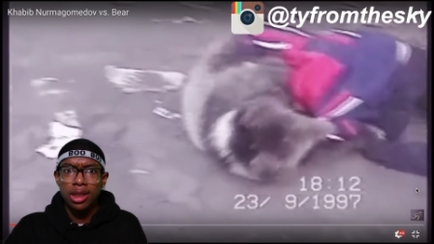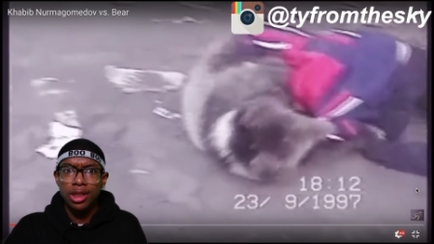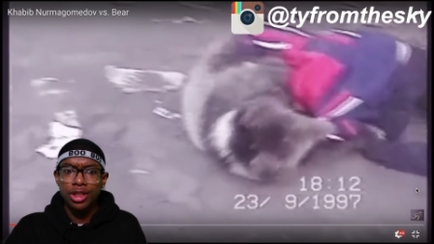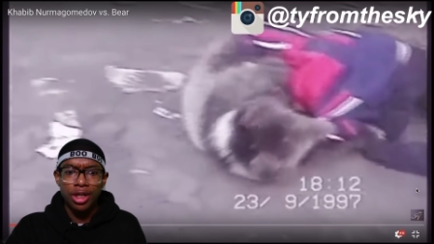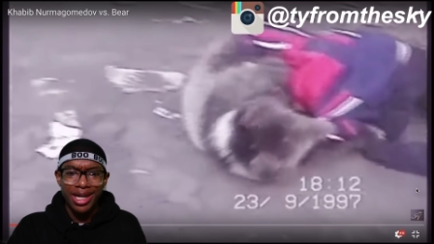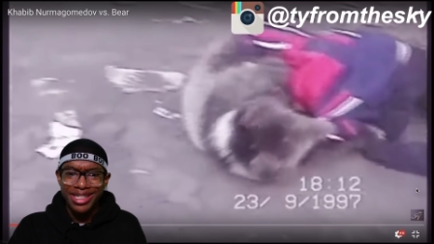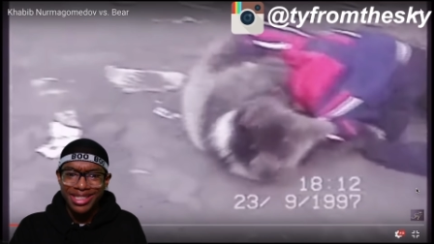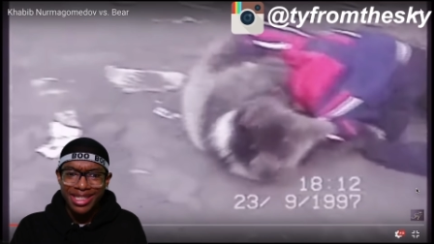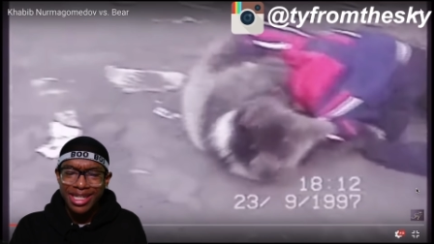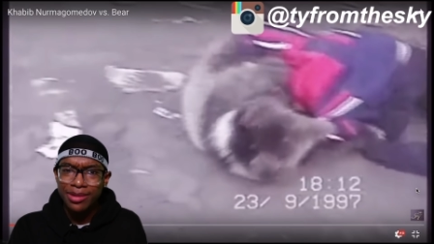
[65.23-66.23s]
Did y'all not
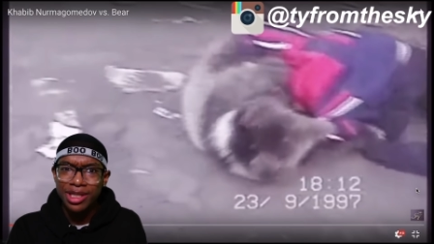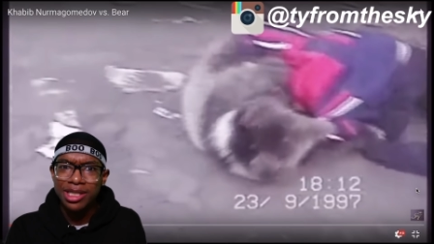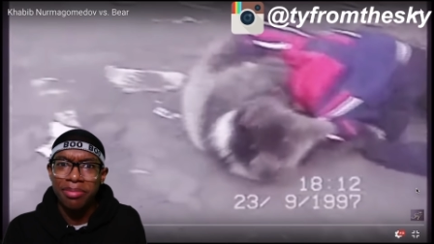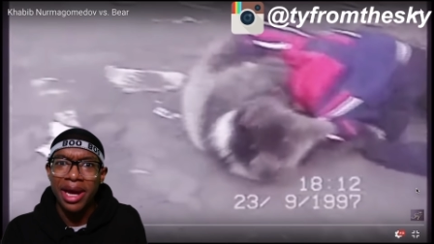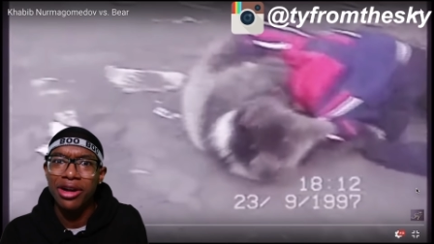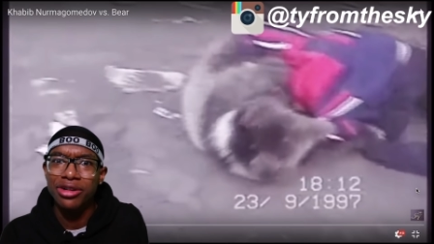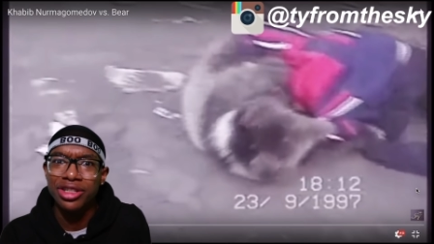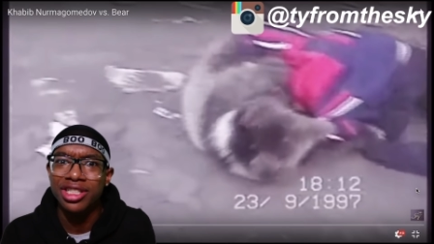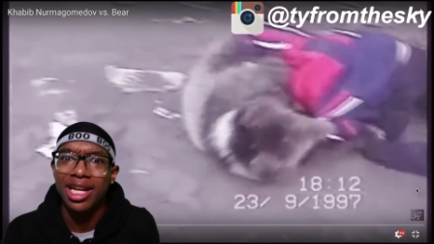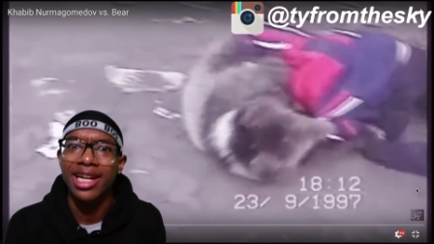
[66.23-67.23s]
see him? This bear
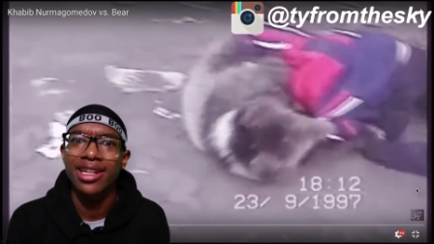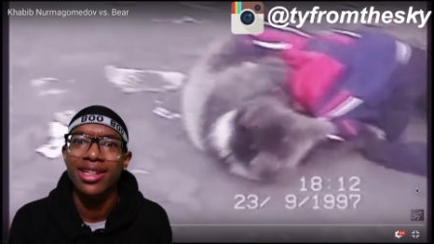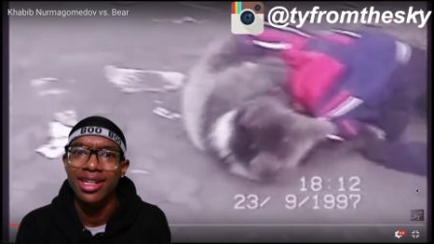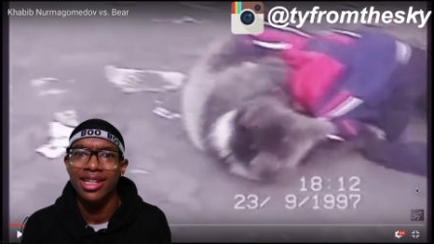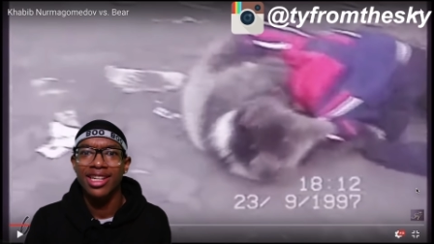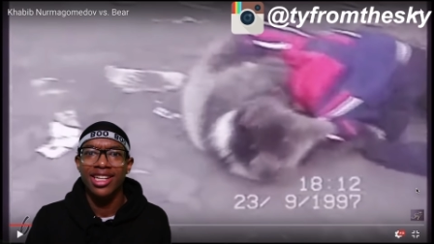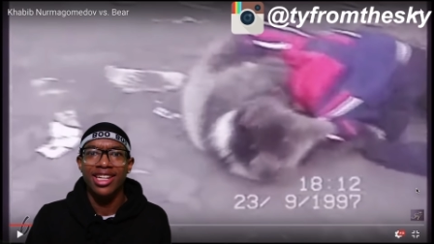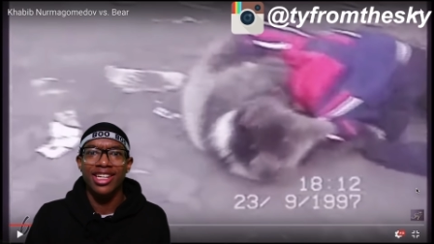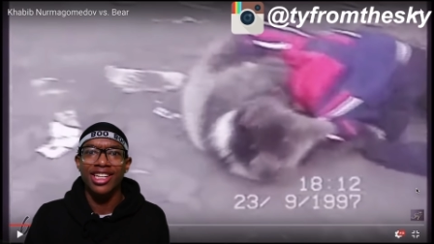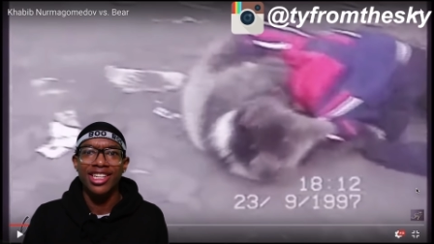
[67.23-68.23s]
just like
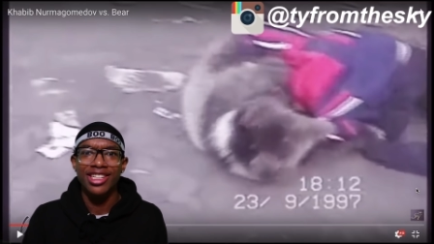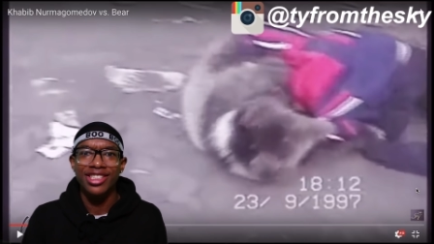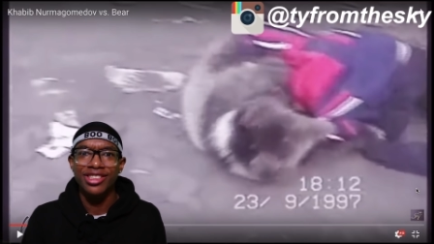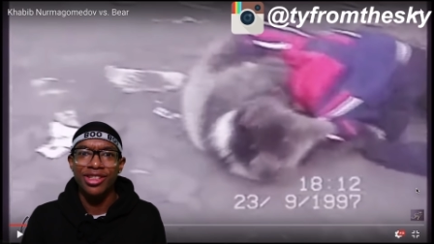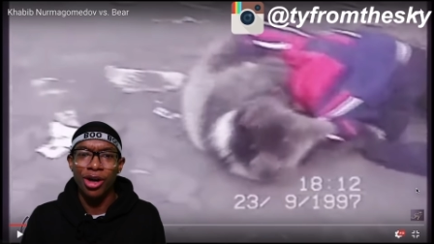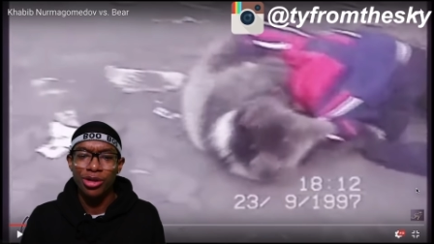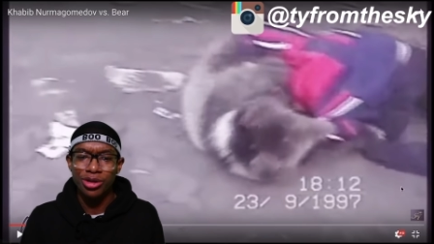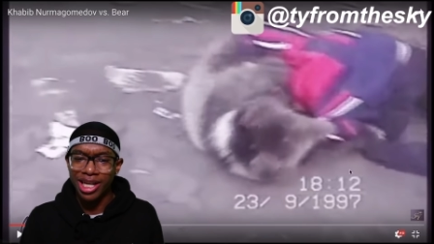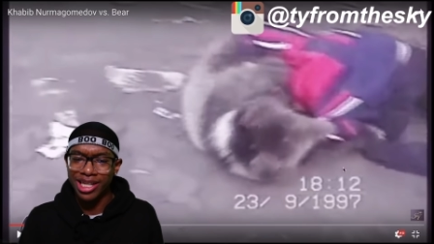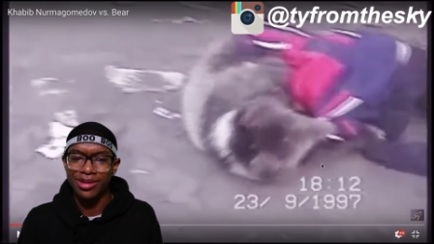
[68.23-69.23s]
took
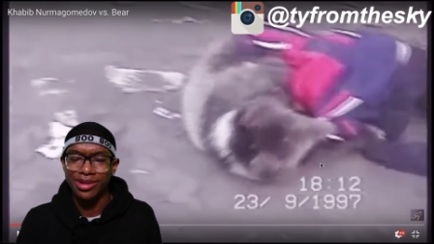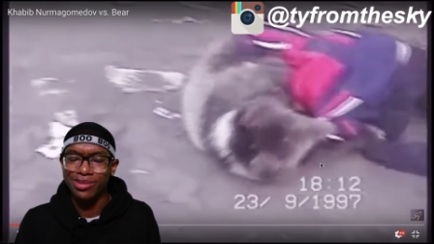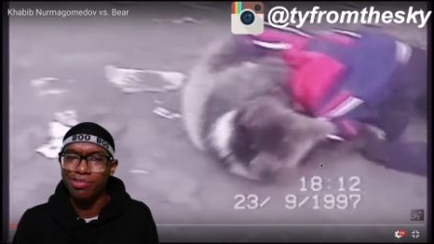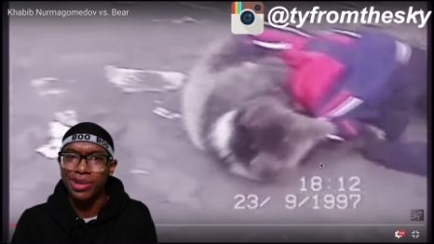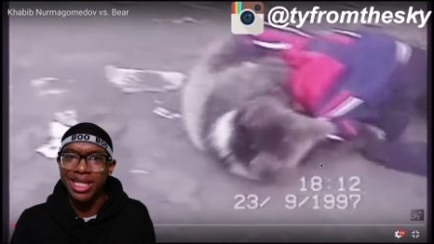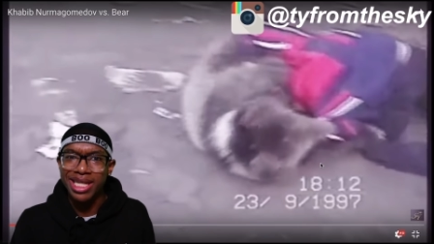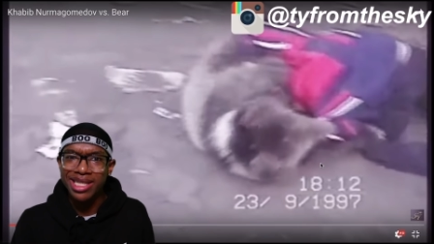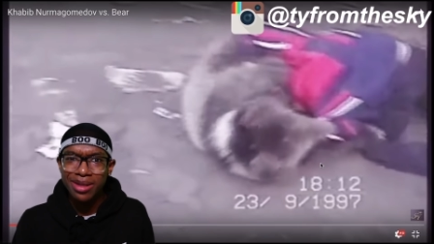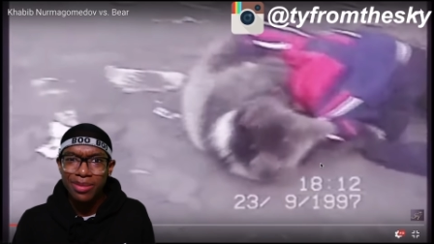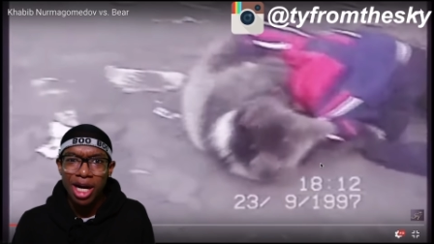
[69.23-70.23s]
like
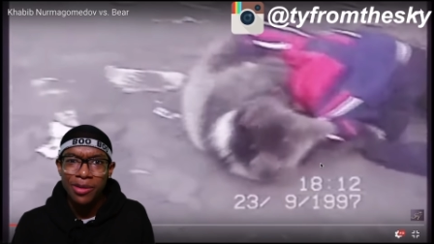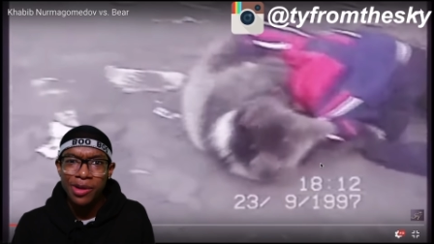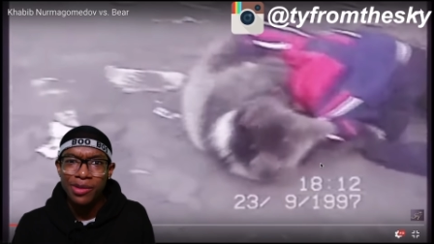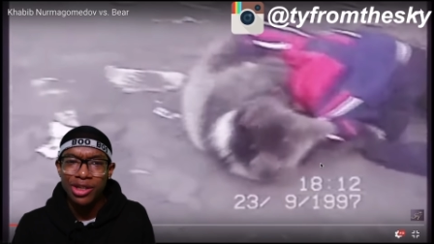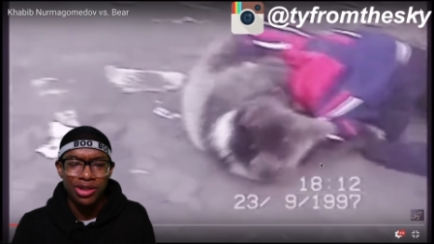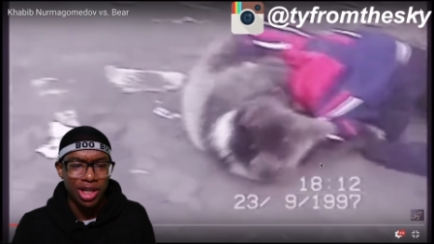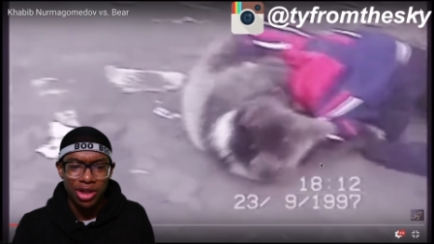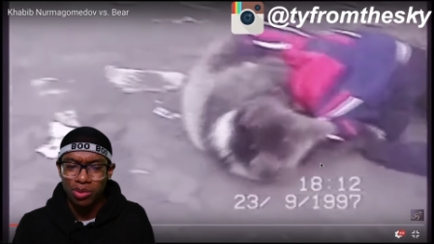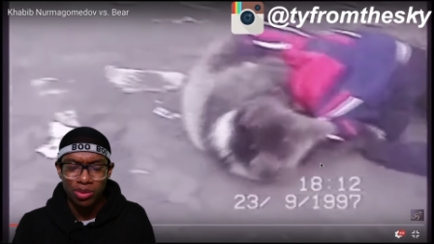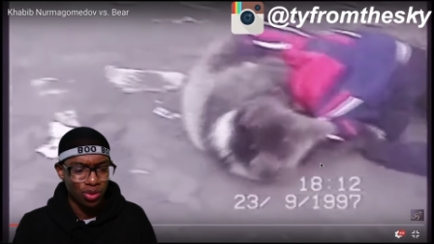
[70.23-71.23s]
Batista bomb him on.
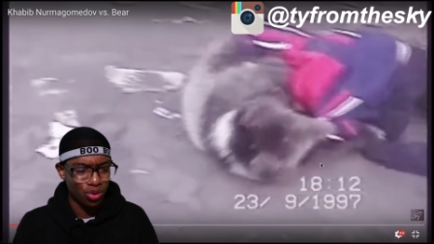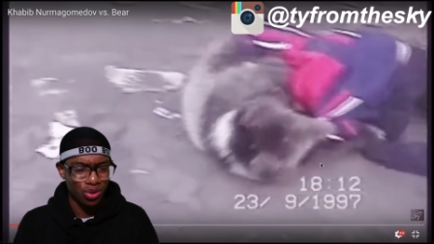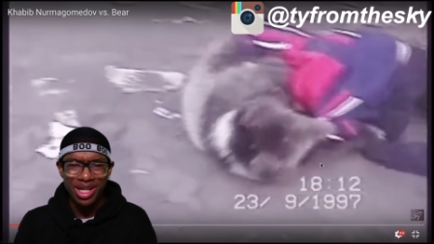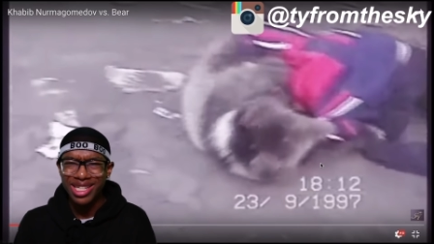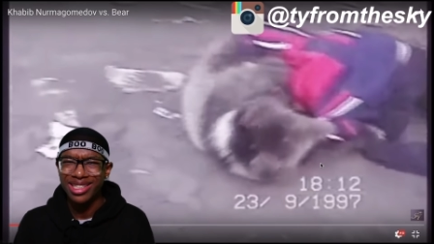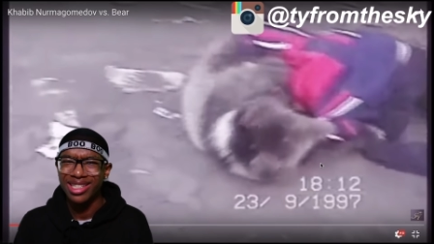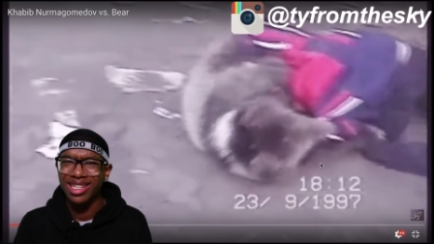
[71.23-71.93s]
Like what?